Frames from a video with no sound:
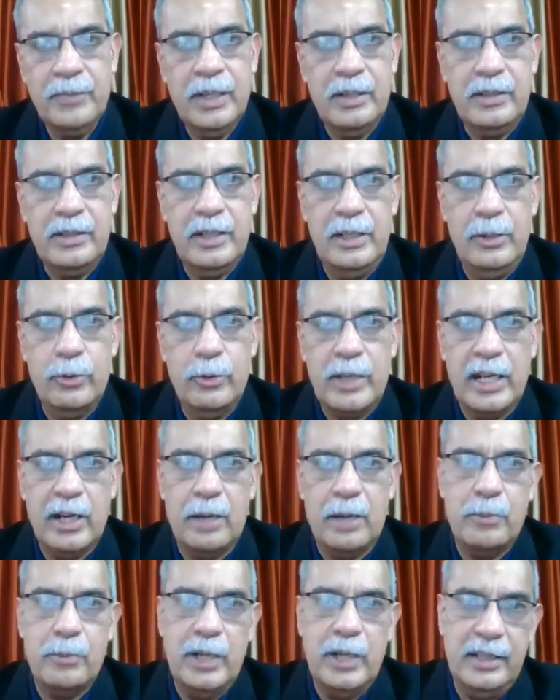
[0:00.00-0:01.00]
you cannot
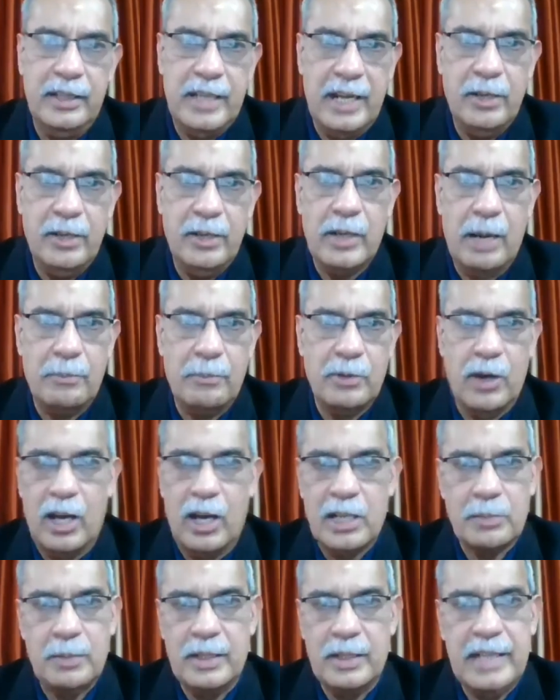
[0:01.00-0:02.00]
breathe, then you come to
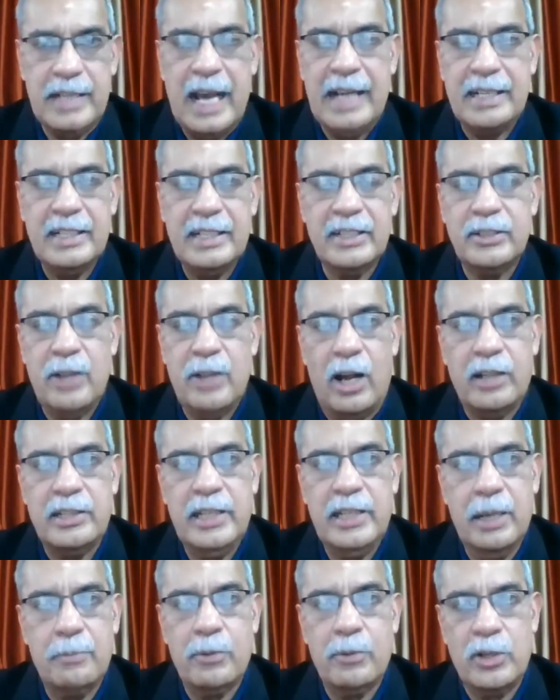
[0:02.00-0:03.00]
hospital. That is not the
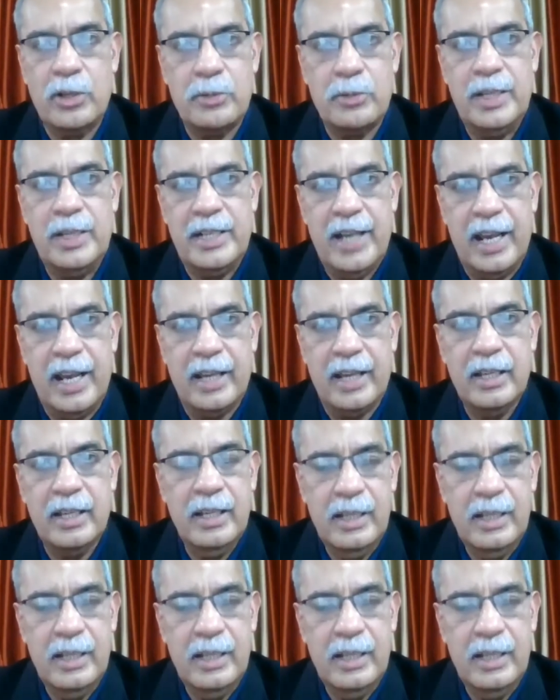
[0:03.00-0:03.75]
approach we take.